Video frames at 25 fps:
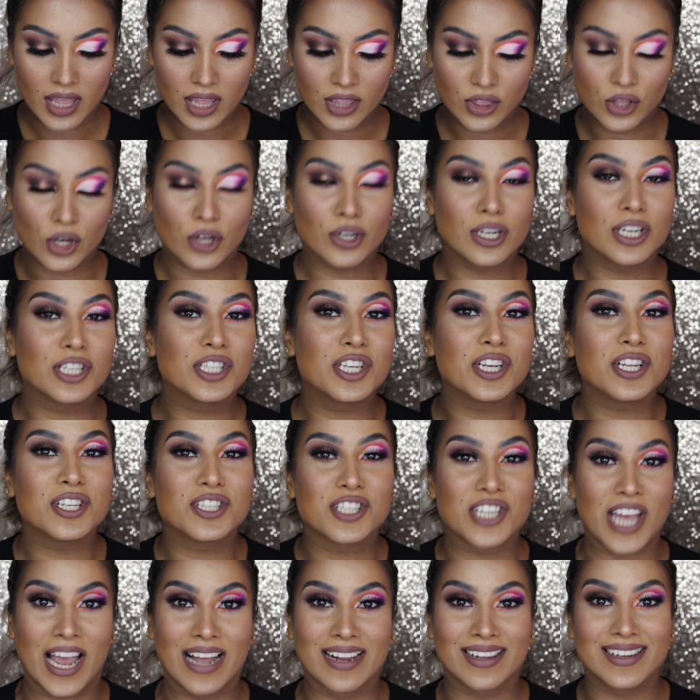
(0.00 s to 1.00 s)
the original
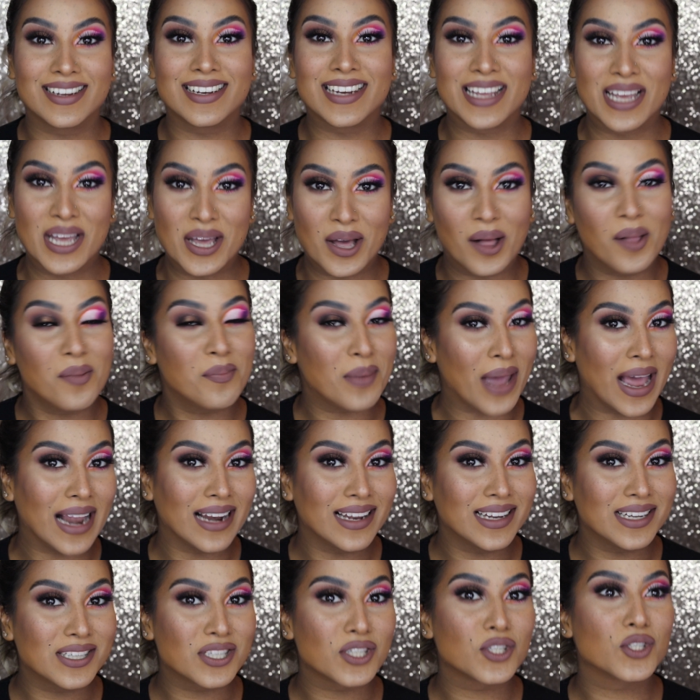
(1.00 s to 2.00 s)
Jaclyn Hill
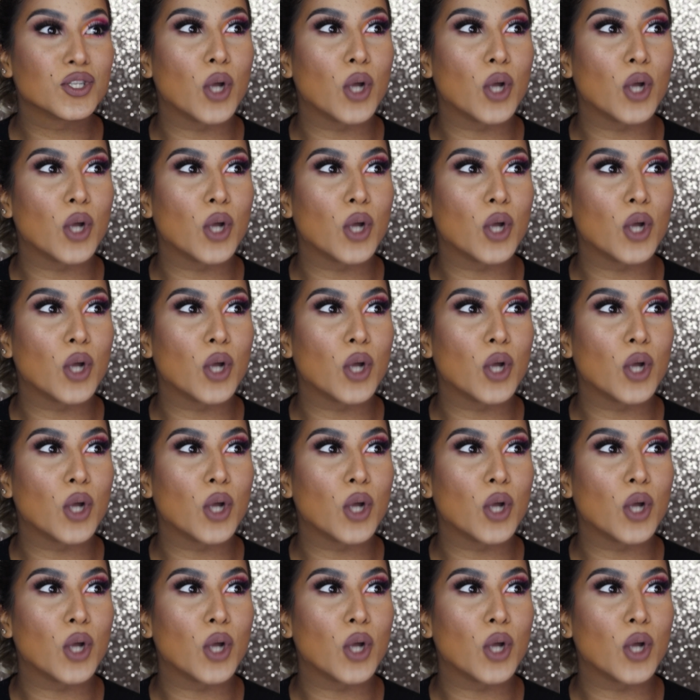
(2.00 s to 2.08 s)
palette